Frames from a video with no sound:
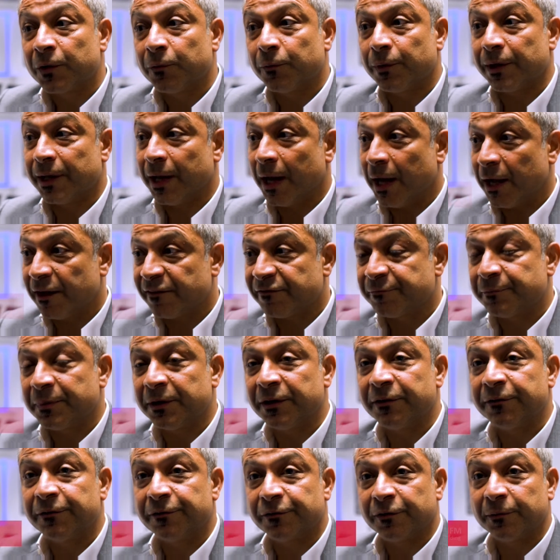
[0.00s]
We have
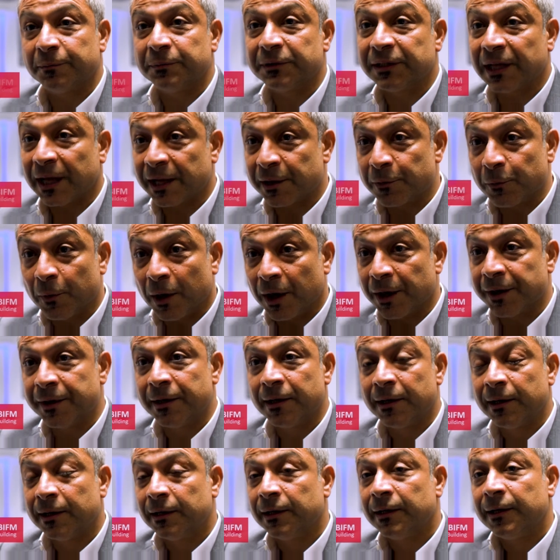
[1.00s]
been from day one.
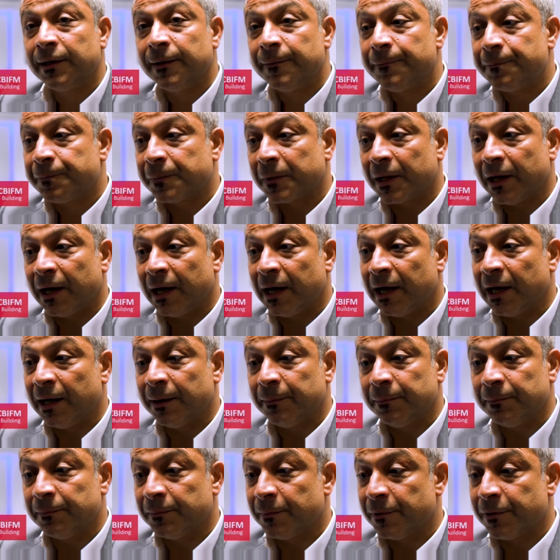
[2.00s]

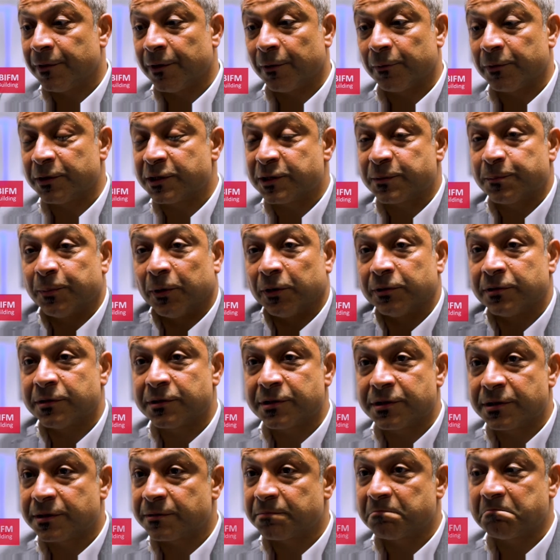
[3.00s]
Um, the
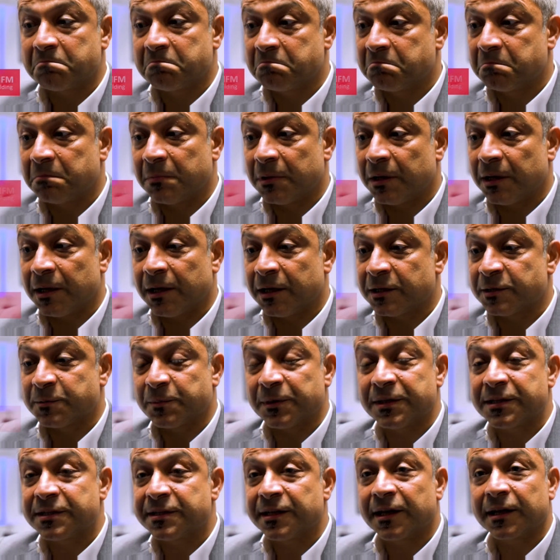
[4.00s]
response has
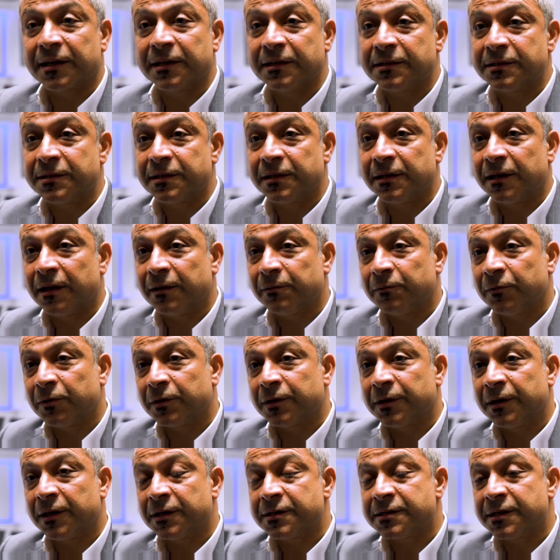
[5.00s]
been second to none,
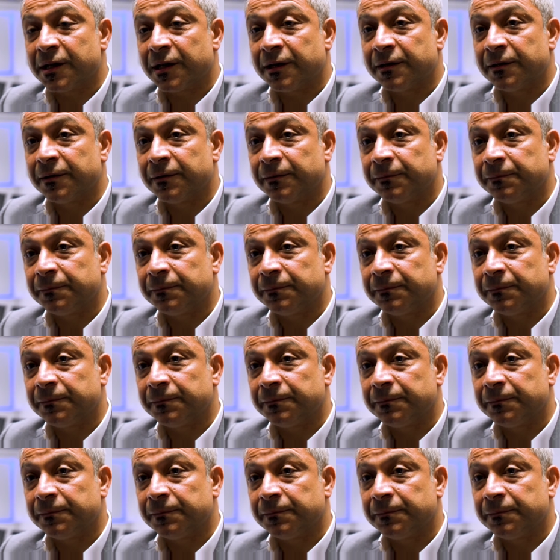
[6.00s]
what can I say?